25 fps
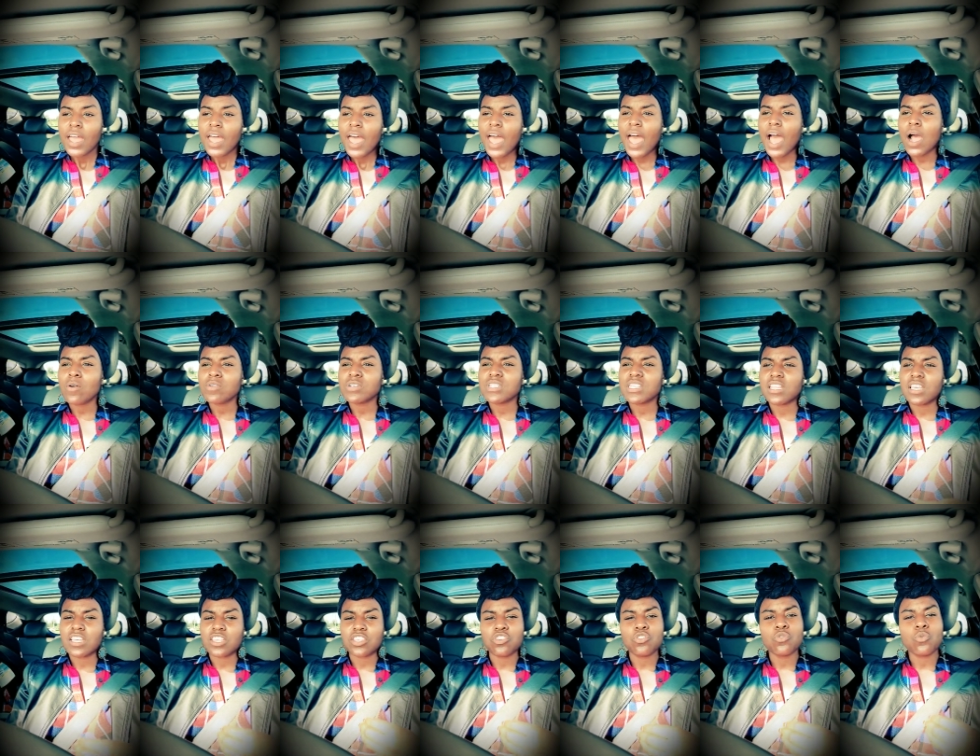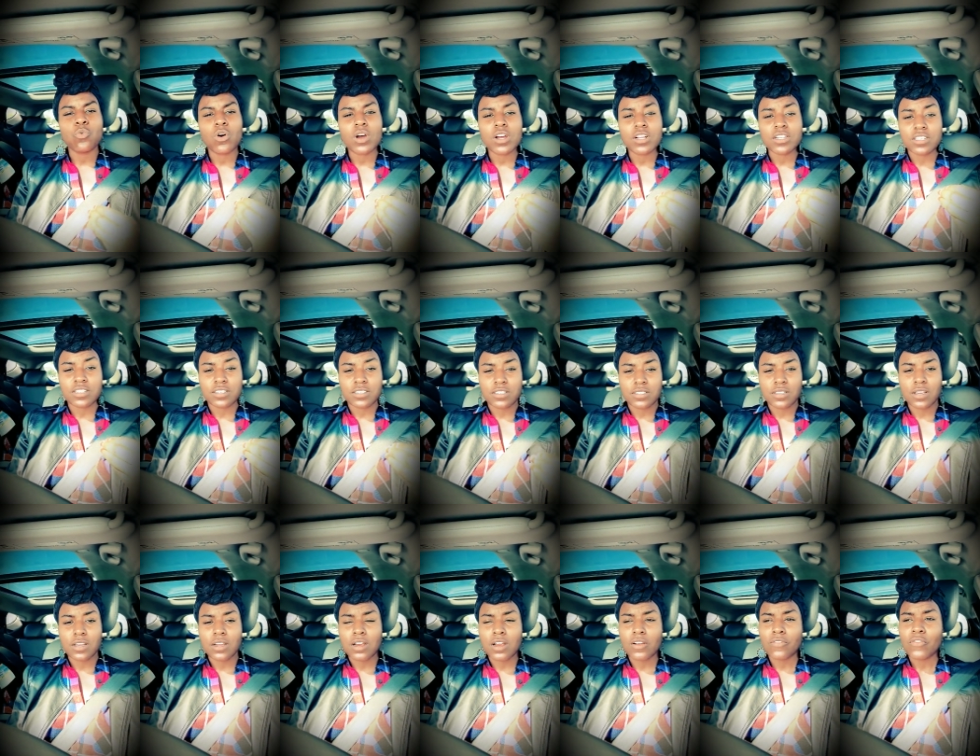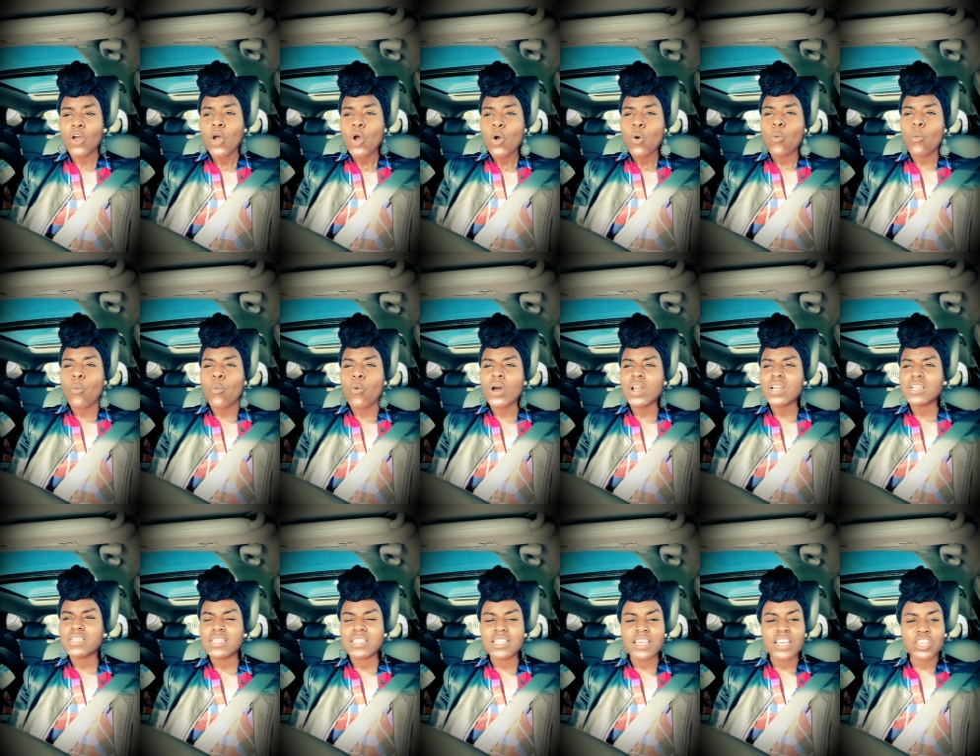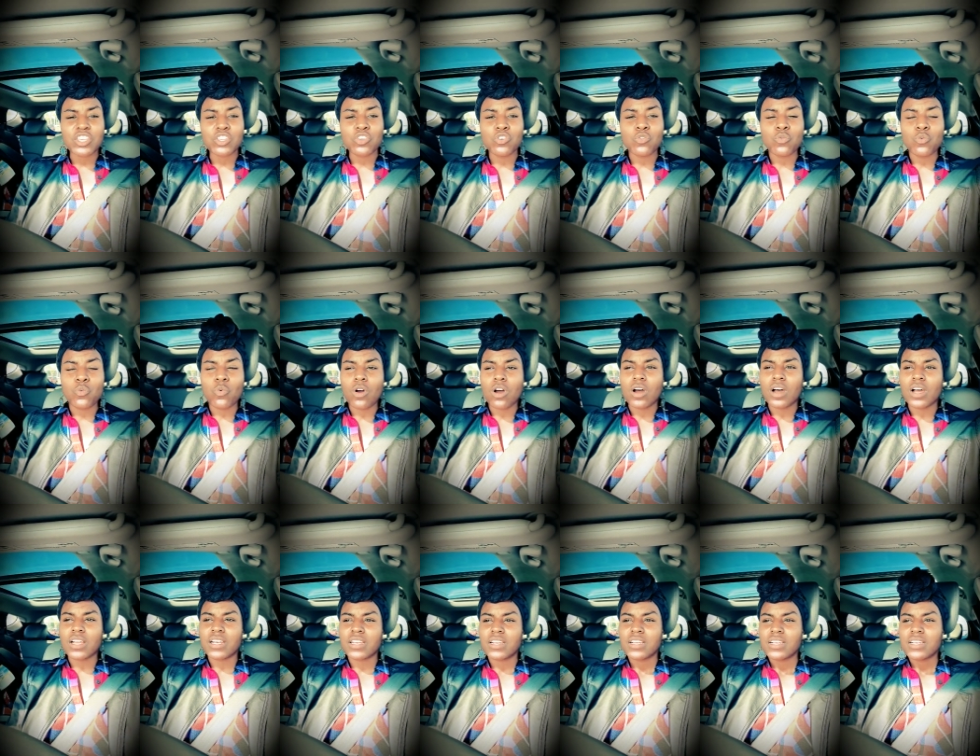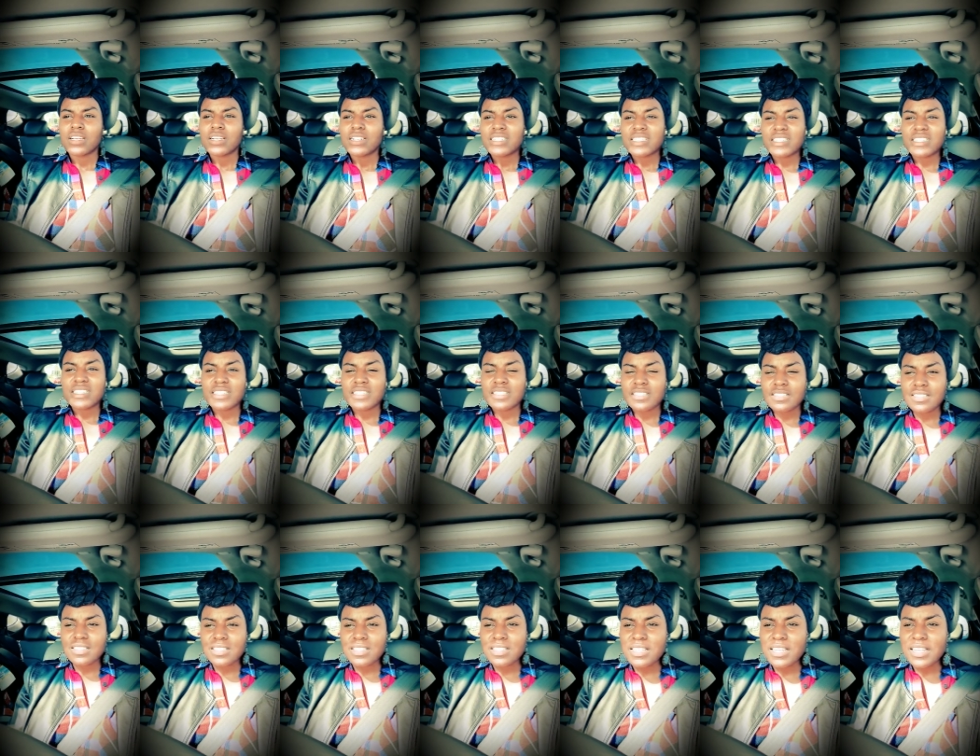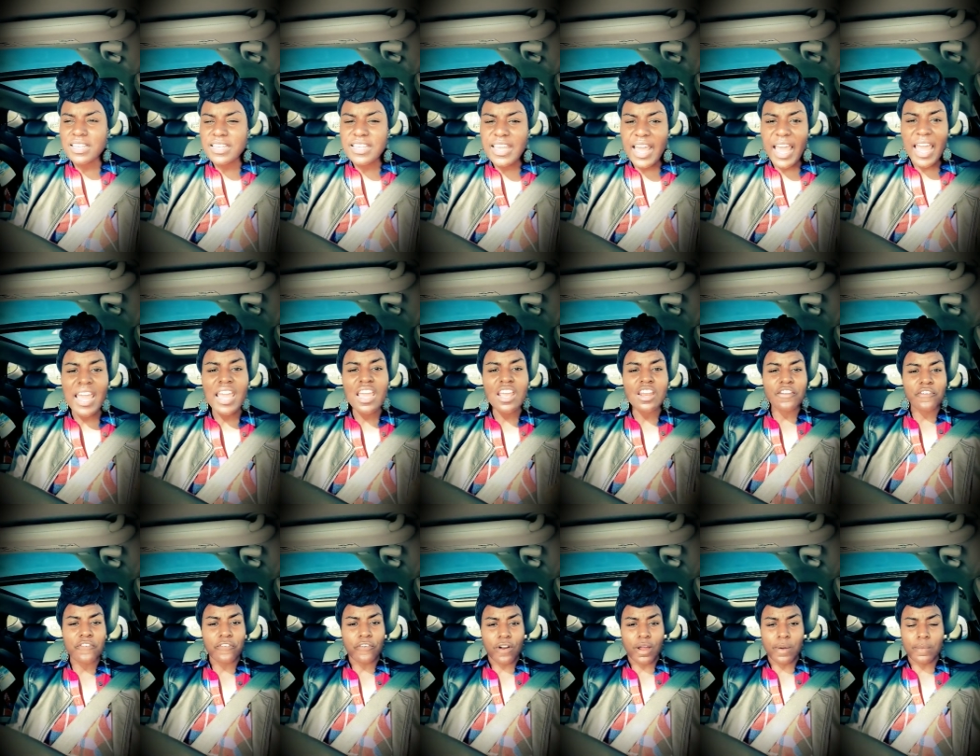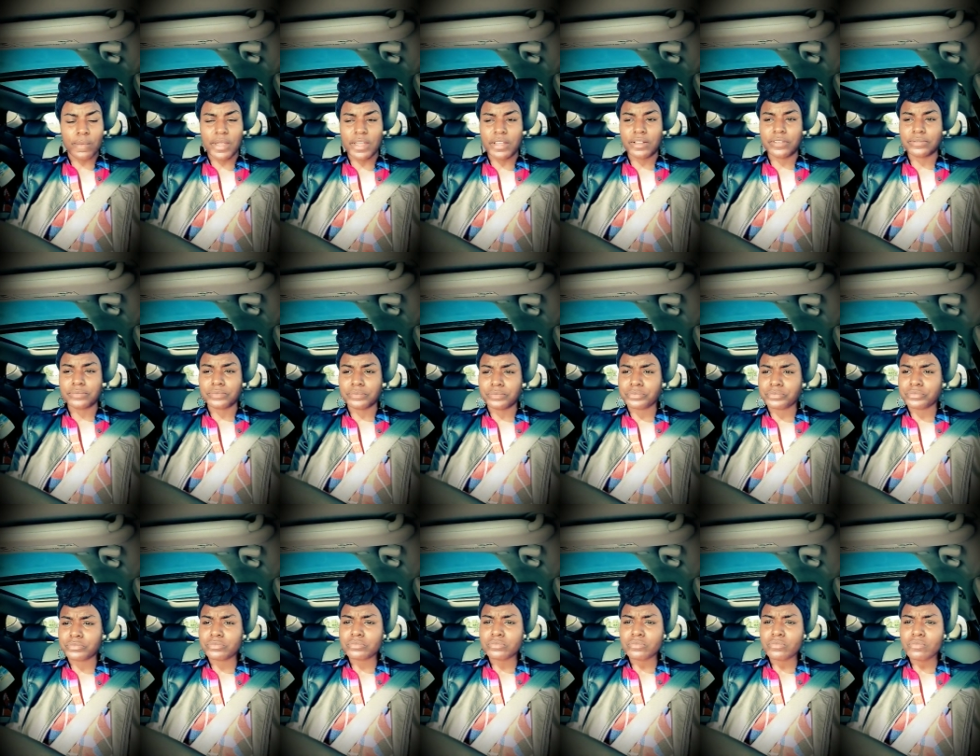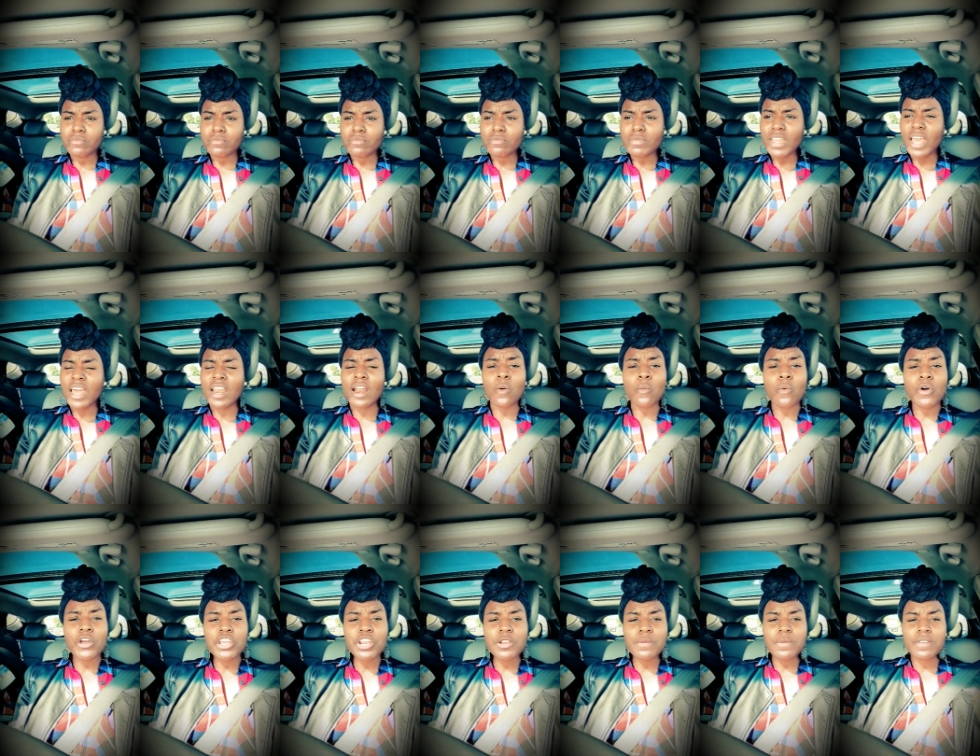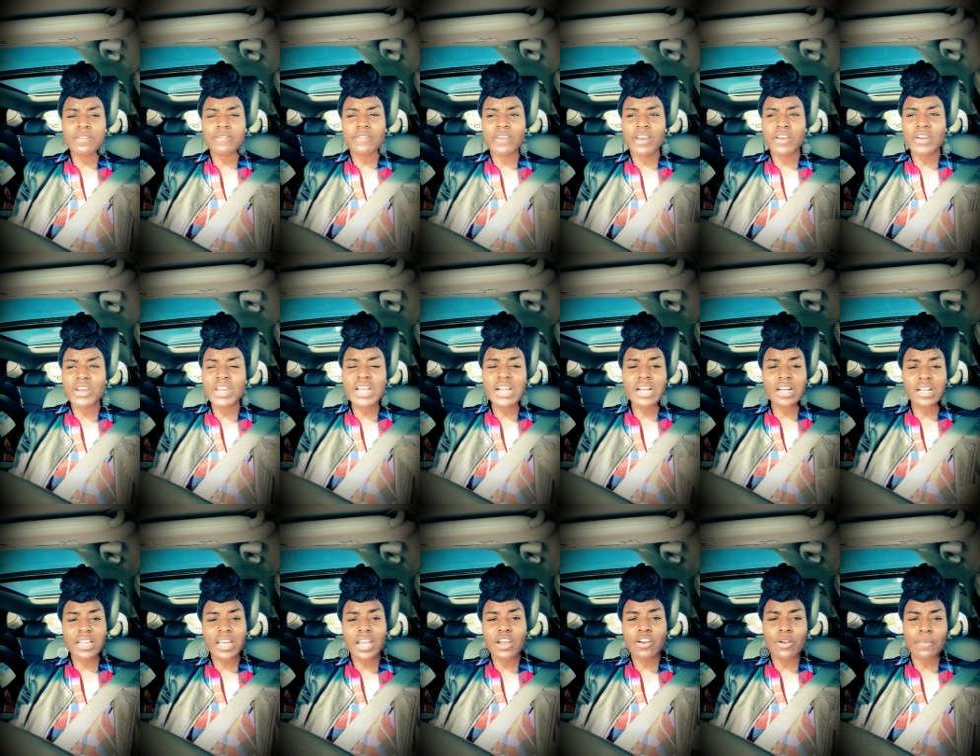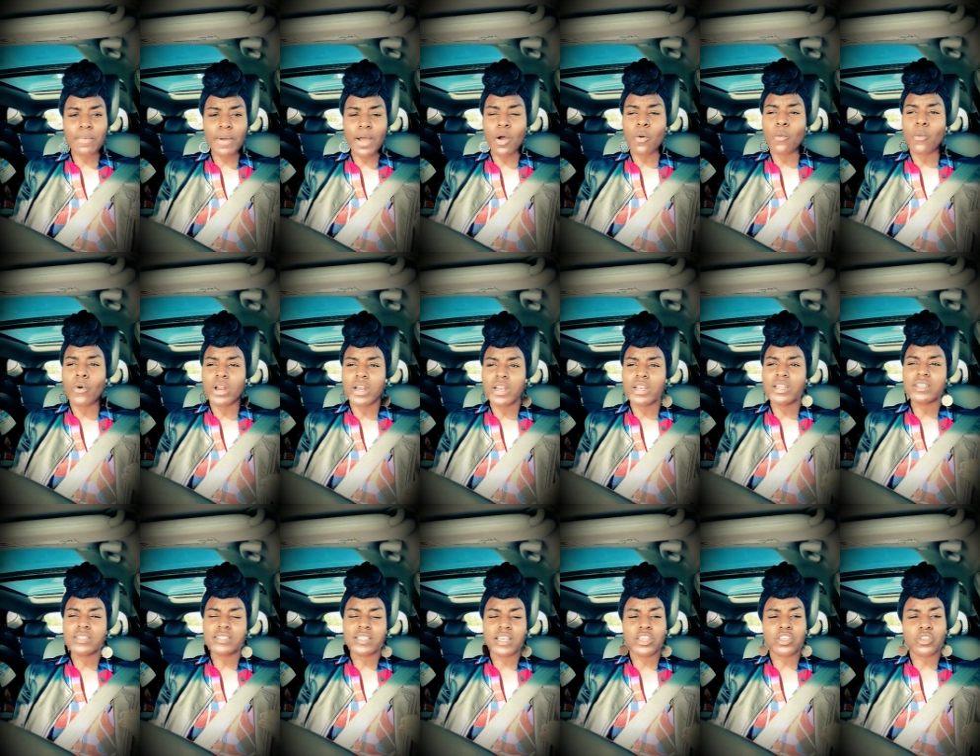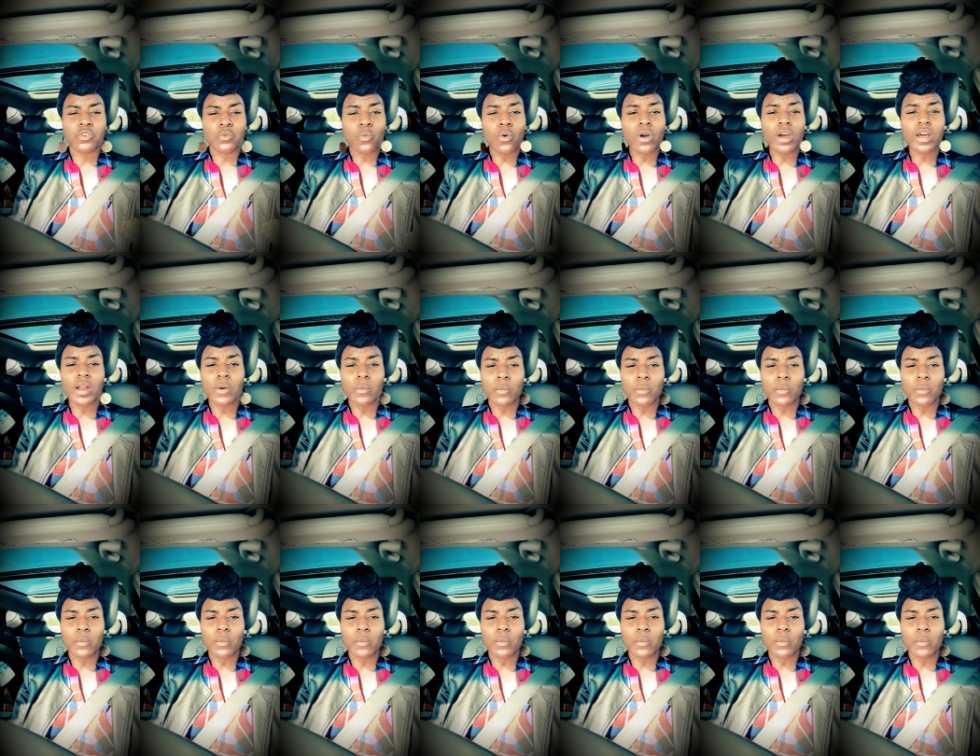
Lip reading: How is it that you want to serve? What is it that you want to gain from it? And I want you to be very clear about what it is that you want.